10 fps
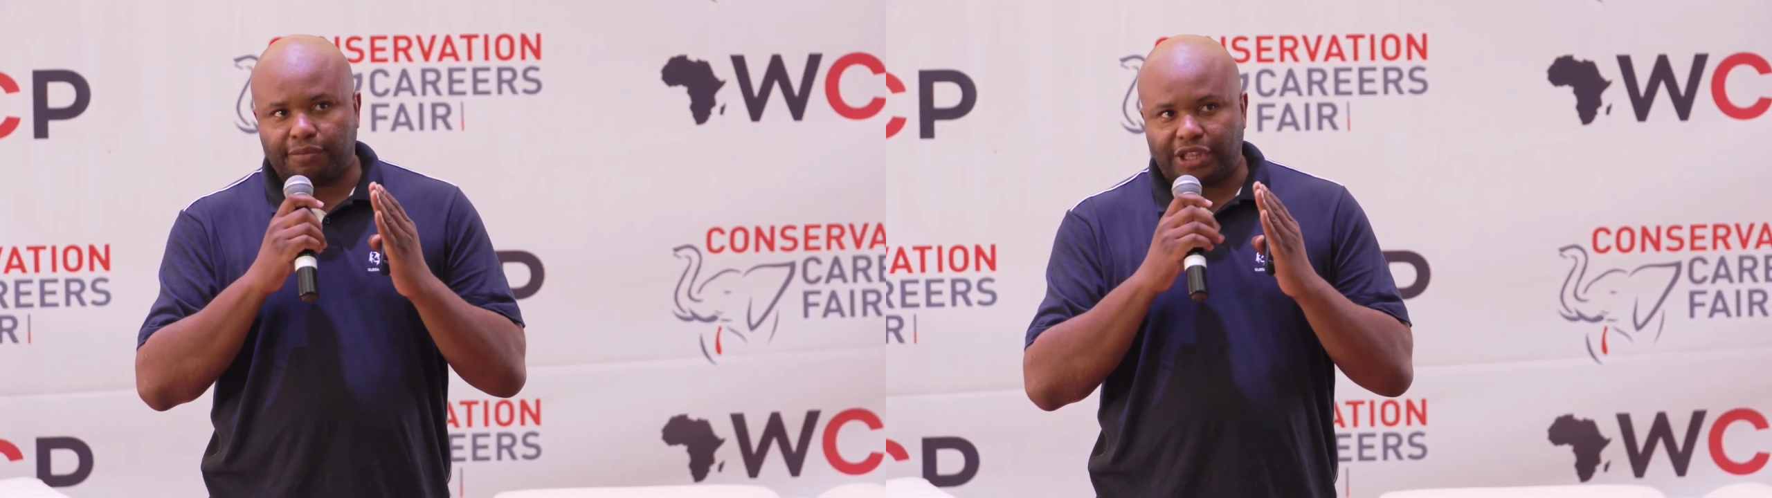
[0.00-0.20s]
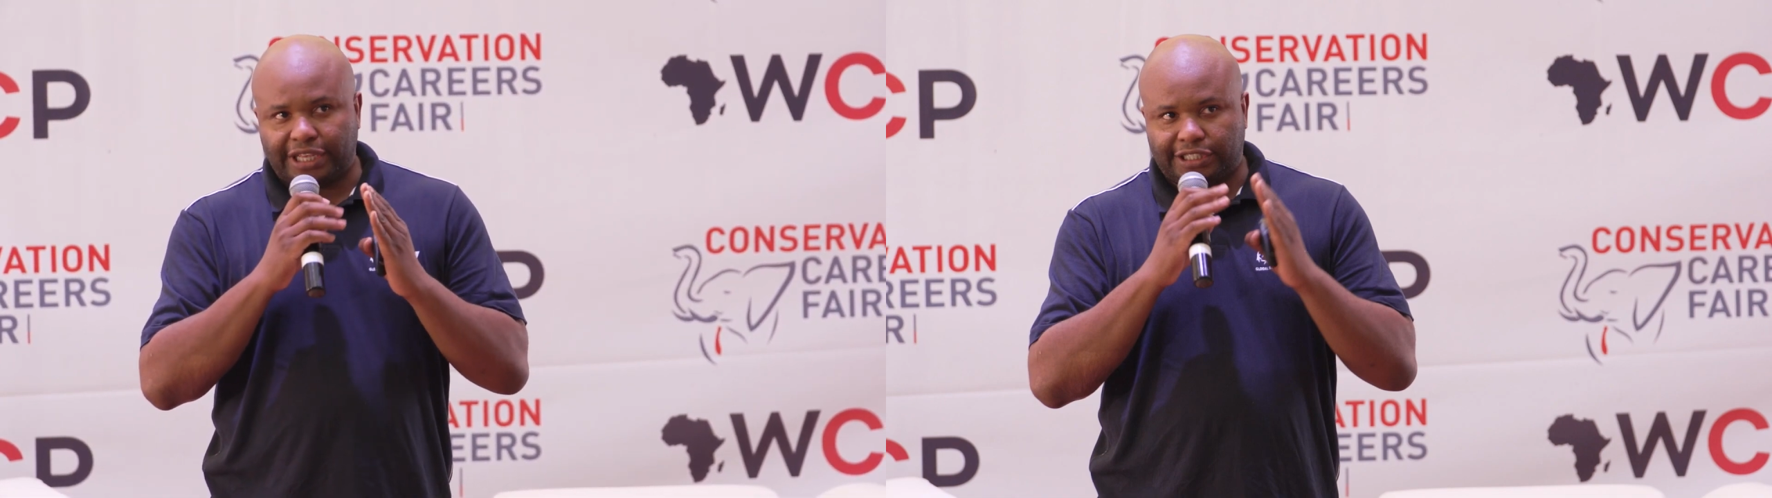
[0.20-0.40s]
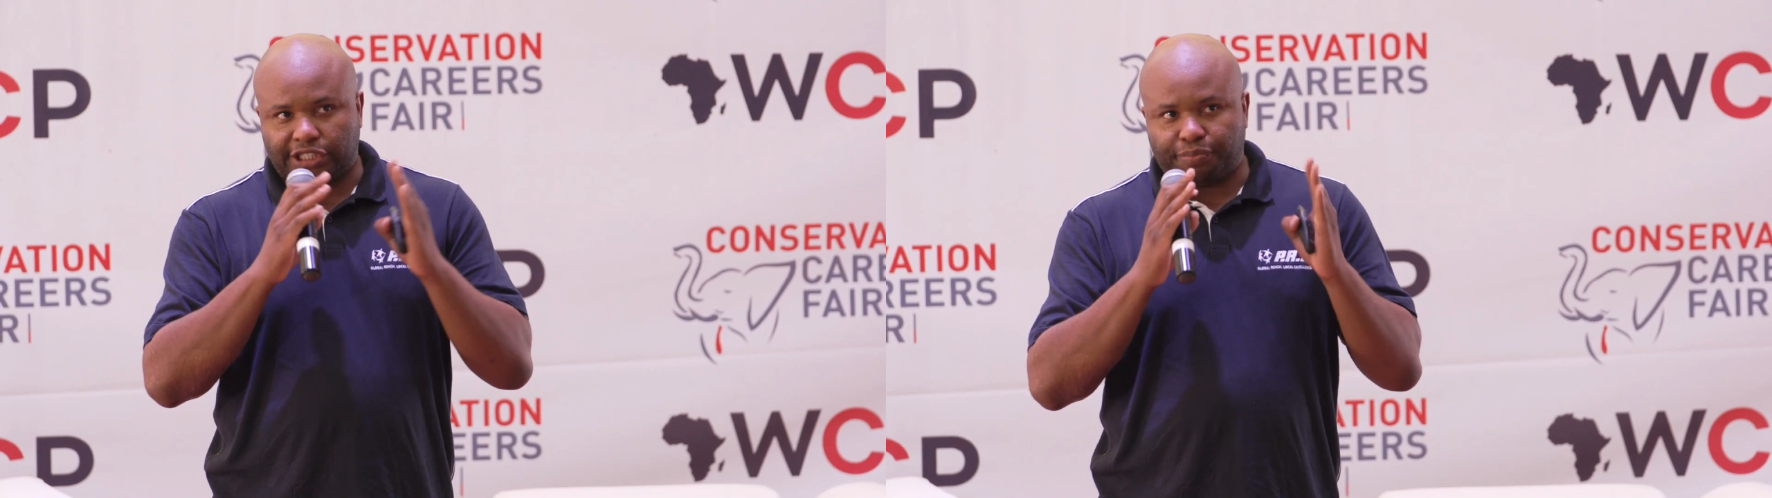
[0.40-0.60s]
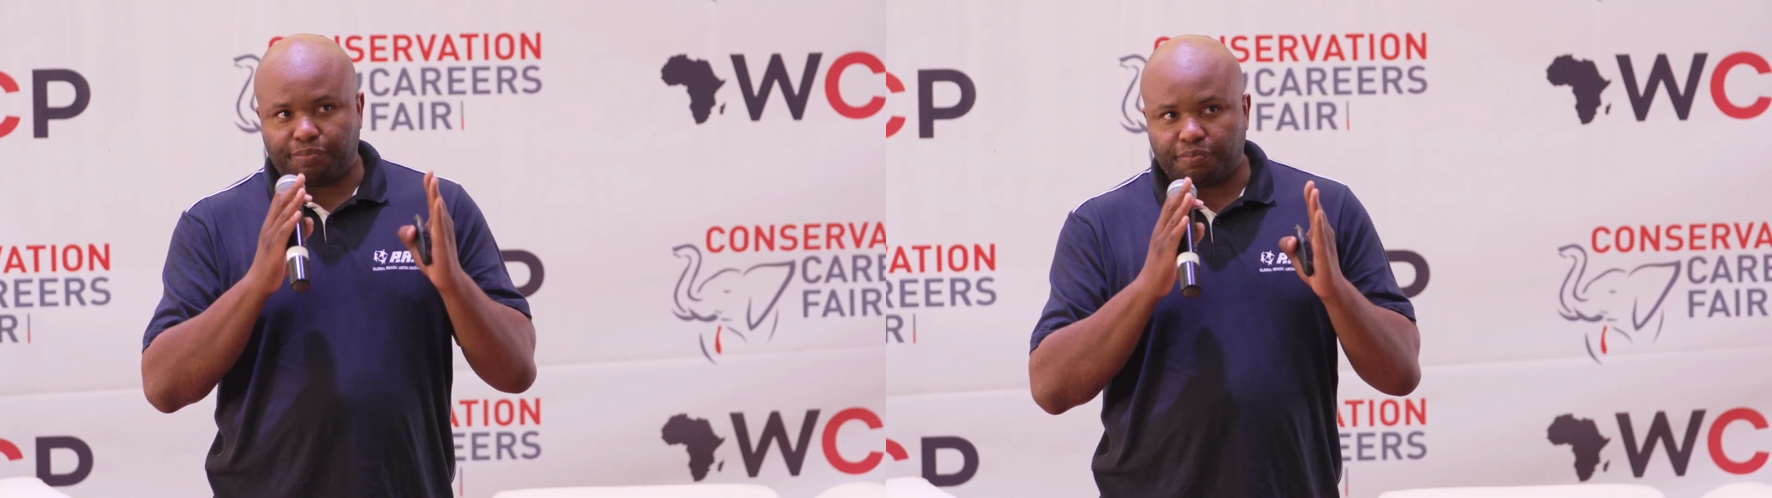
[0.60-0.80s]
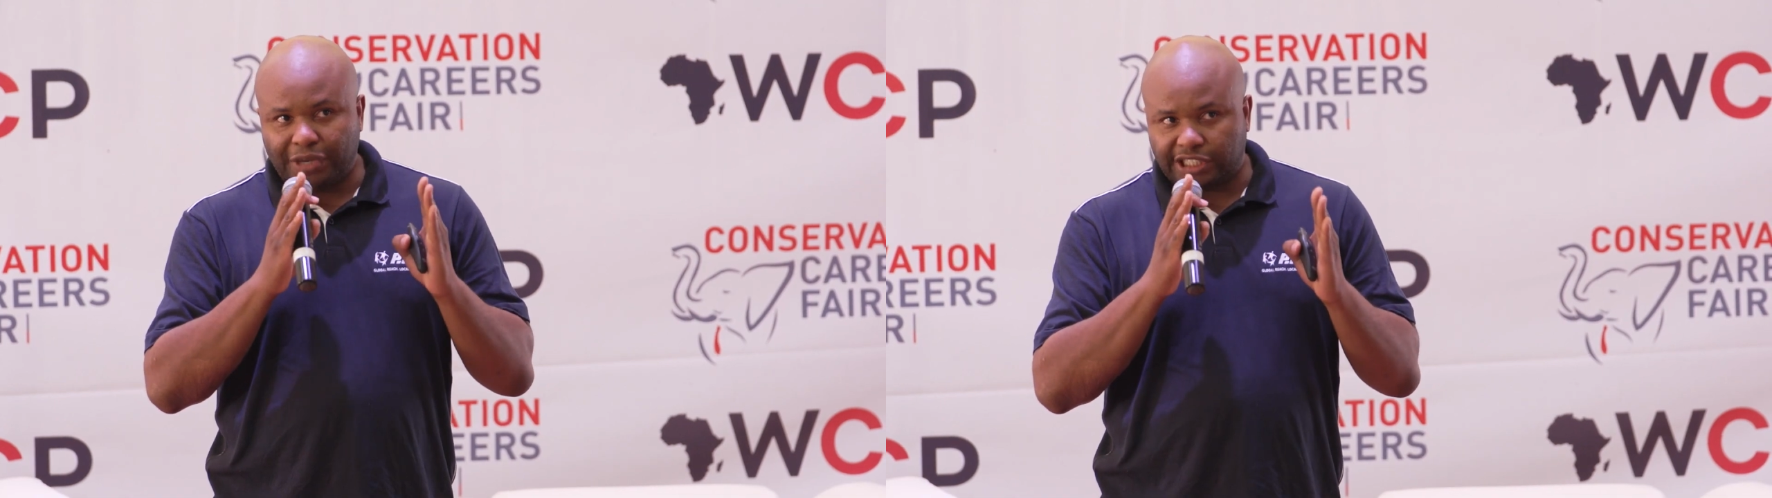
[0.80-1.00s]
but that's just a
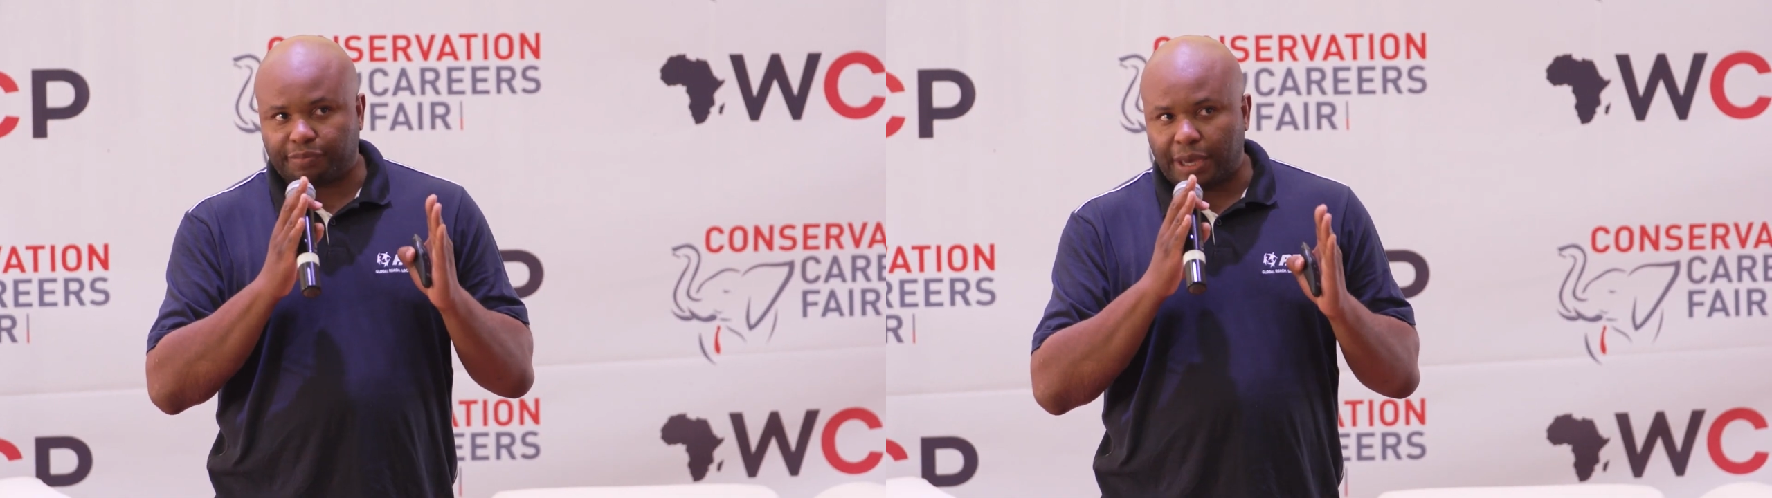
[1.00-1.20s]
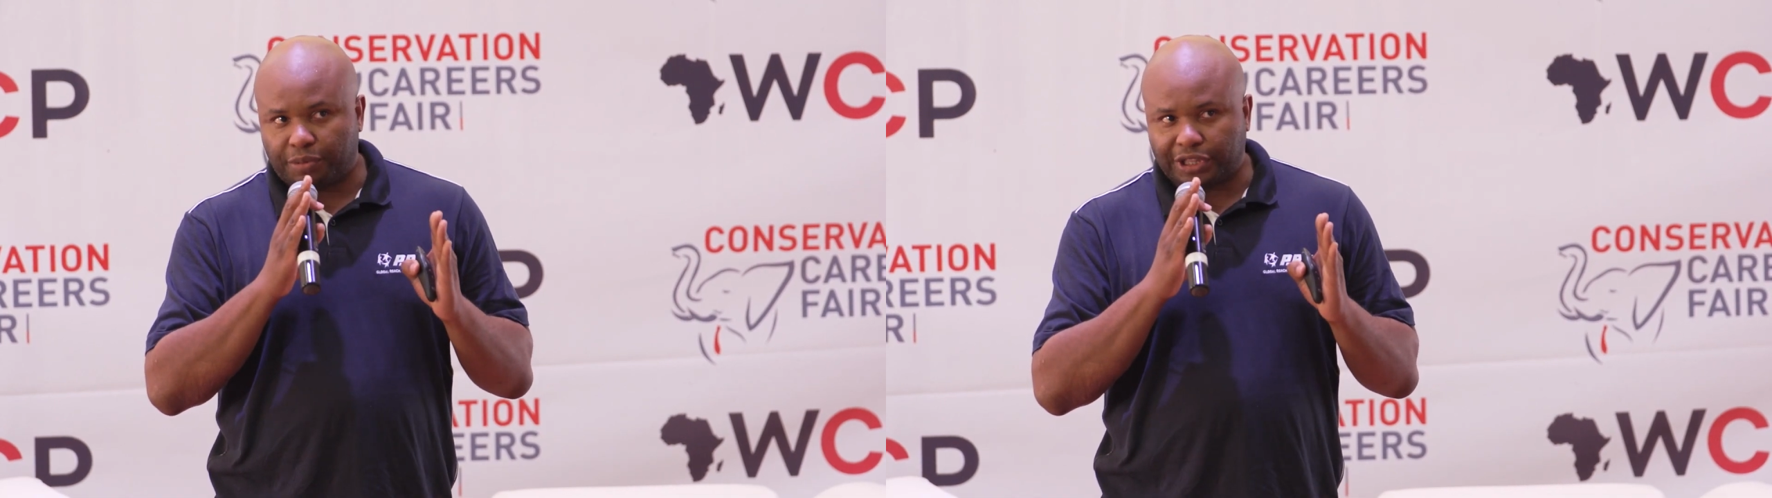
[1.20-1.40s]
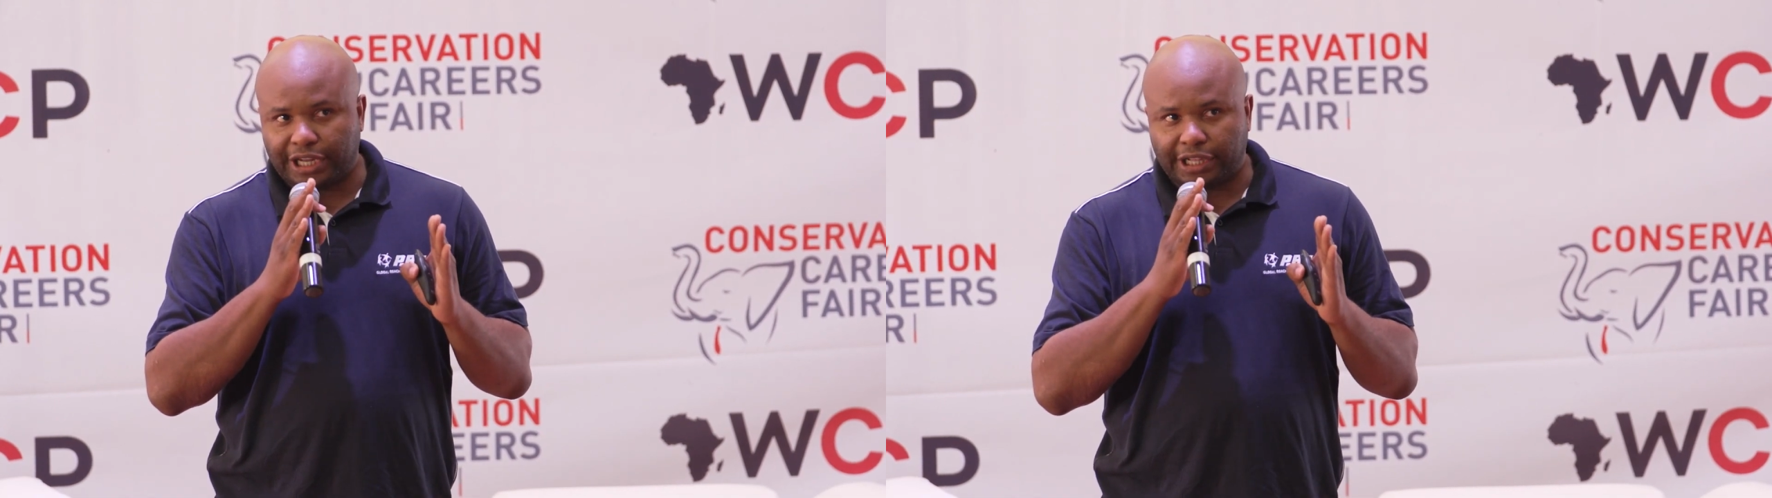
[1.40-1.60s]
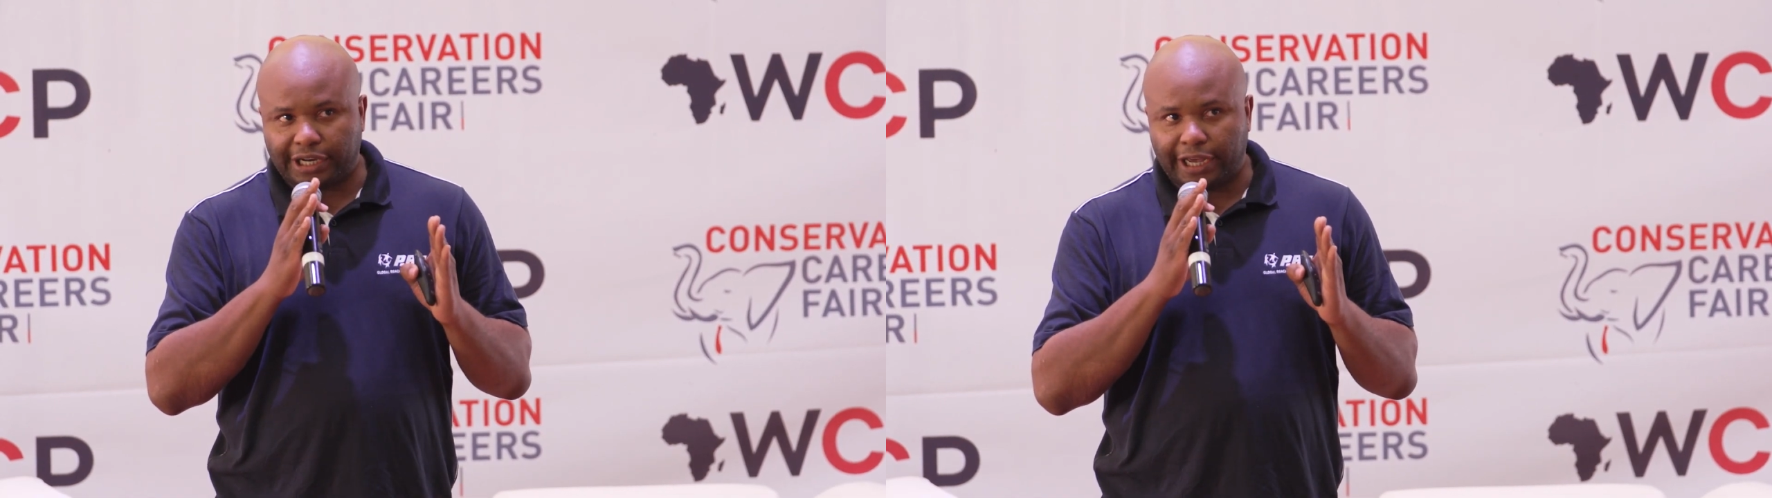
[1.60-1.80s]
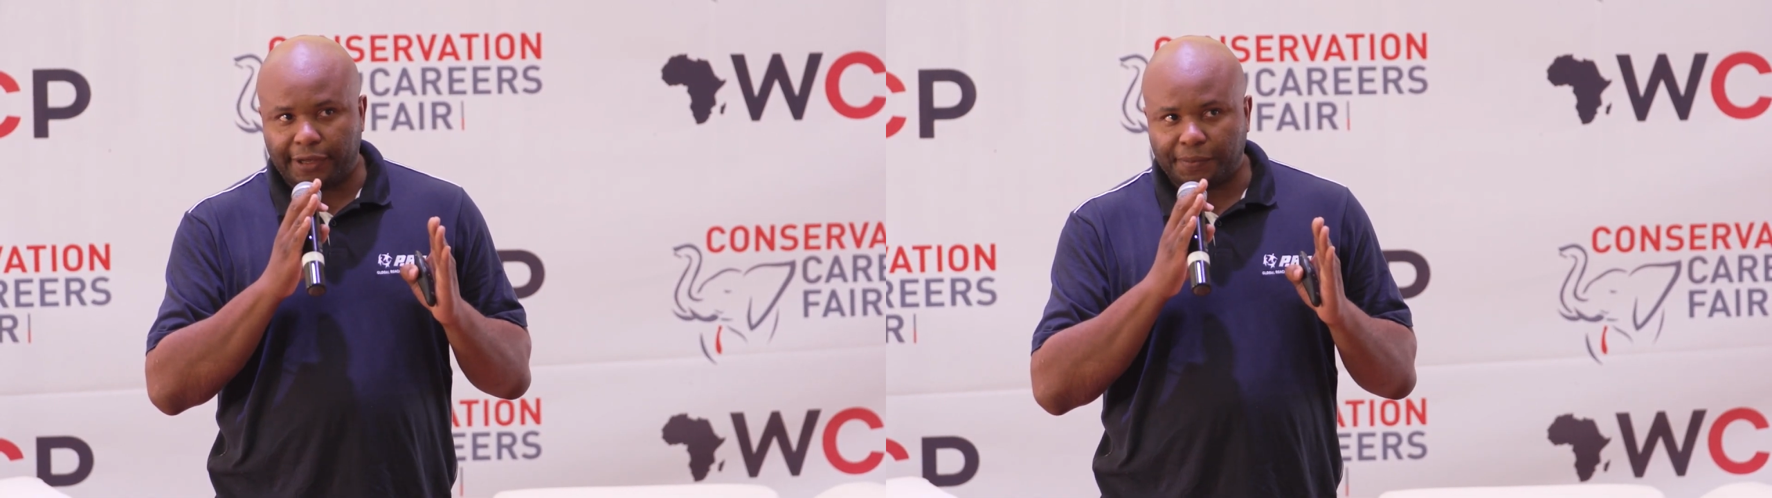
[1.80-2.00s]
piece of paper at the end of
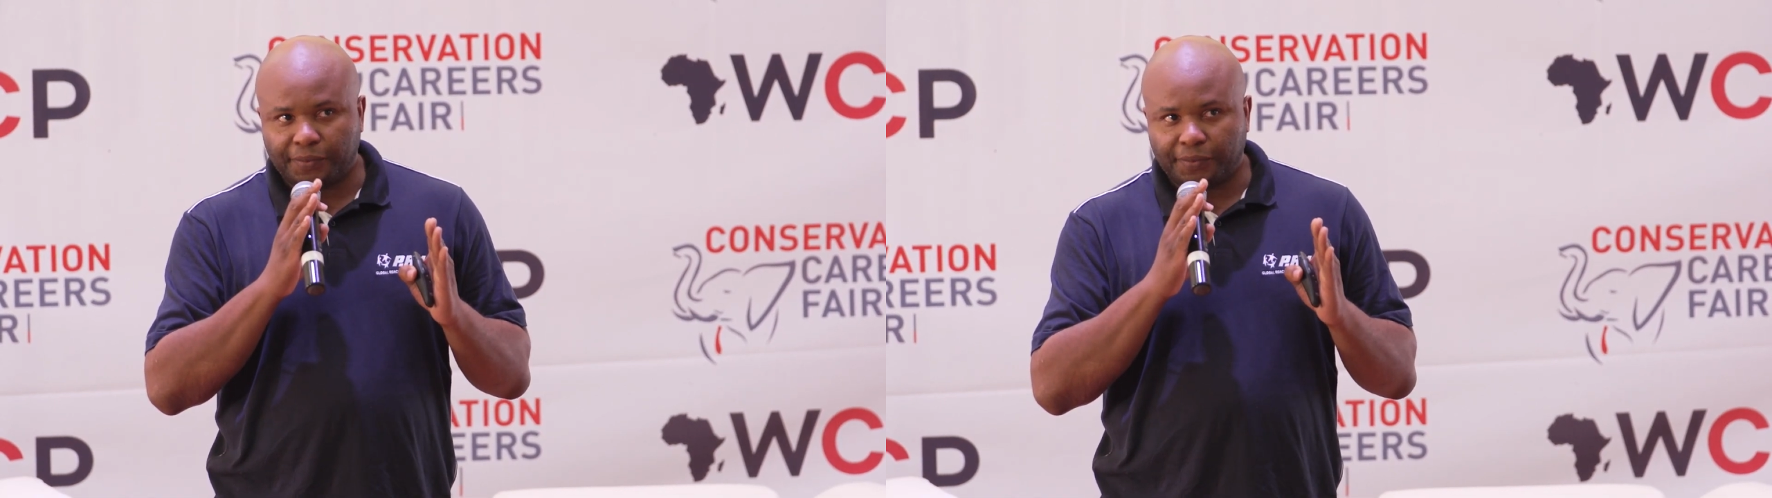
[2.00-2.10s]
the day.